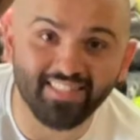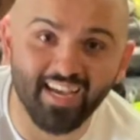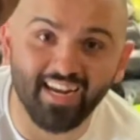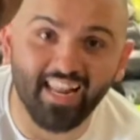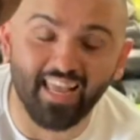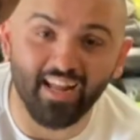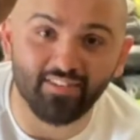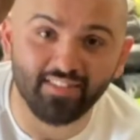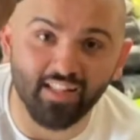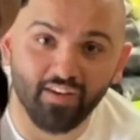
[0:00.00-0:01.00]
got an 8
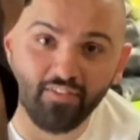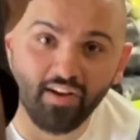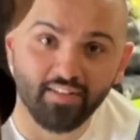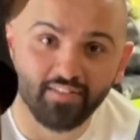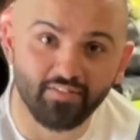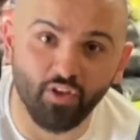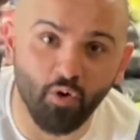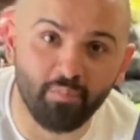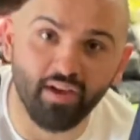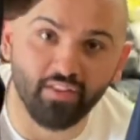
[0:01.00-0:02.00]
ounce glove on,
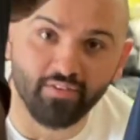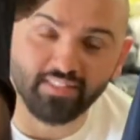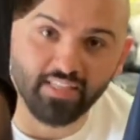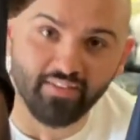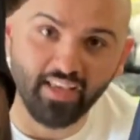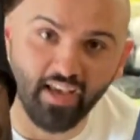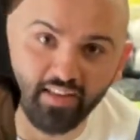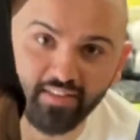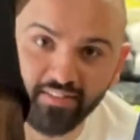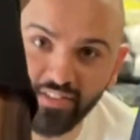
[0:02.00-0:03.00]
don't be on the receiving end.
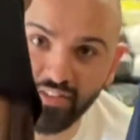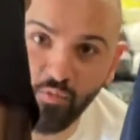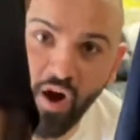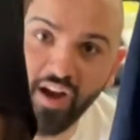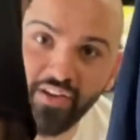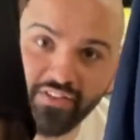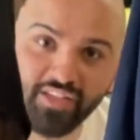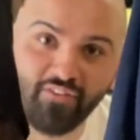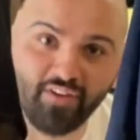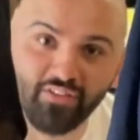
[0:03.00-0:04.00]
Just walk
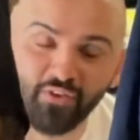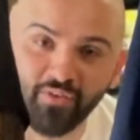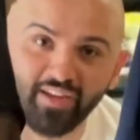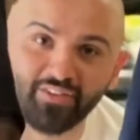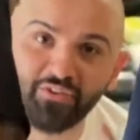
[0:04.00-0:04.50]
yourself out the ring. Do a